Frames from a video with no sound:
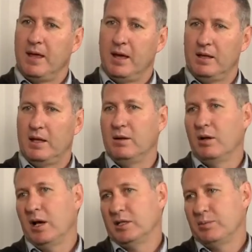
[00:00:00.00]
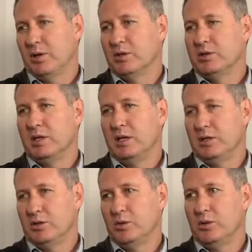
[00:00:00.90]
And then I suppose the
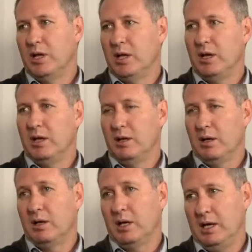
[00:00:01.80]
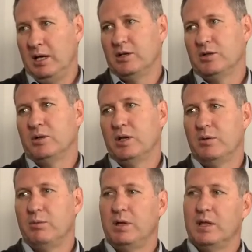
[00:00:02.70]
issue would there, a key issue there
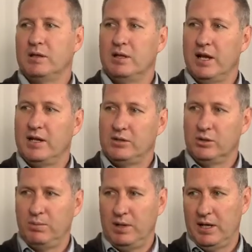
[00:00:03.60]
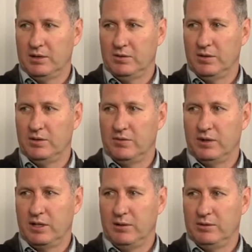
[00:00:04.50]
would be that the national plans of the
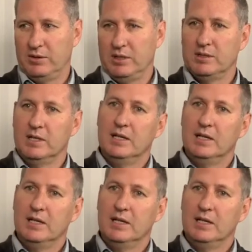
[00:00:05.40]
different countries